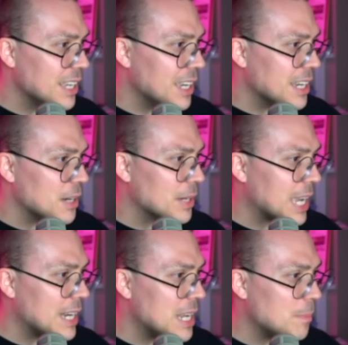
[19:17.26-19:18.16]
You know,
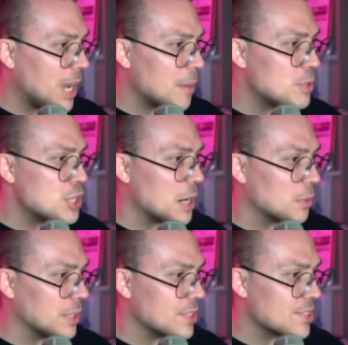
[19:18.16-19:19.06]
again, hip hop
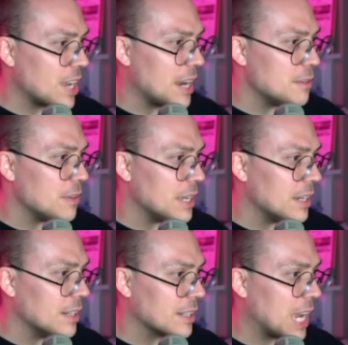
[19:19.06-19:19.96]
generally is kind of
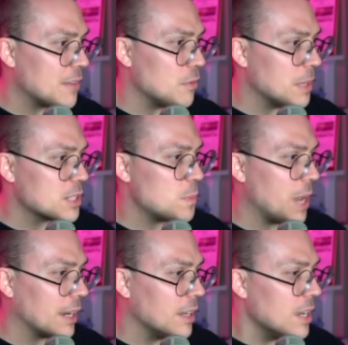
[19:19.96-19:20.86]
a mixed
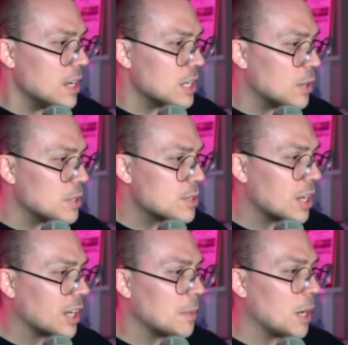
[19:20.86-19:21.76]
bag. You know, you
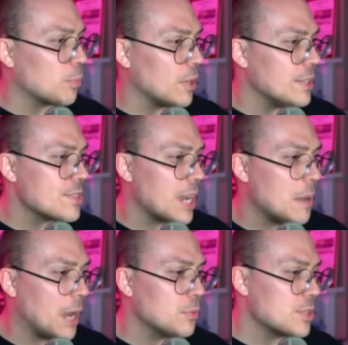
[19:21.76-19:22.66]
talk about Prince.
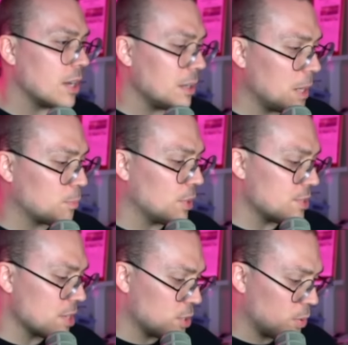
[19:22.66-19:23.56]
I was talking about
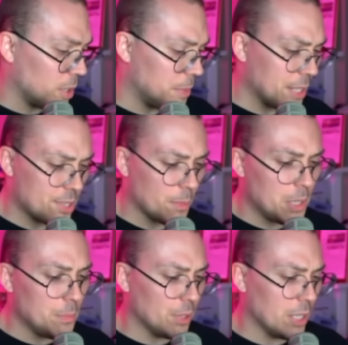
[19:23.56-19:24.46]
Prince on Twitter because some
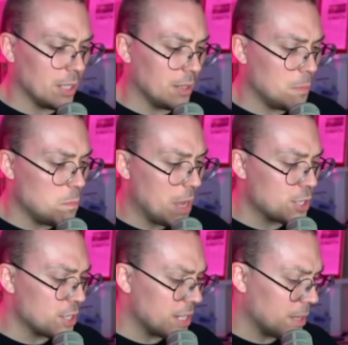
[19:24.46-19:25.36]
people
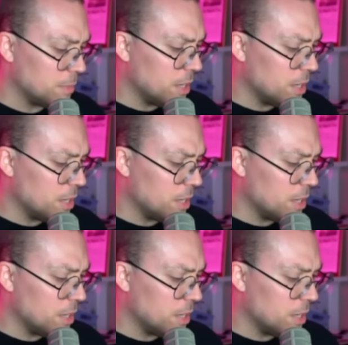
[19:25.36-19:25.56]
mentioned him.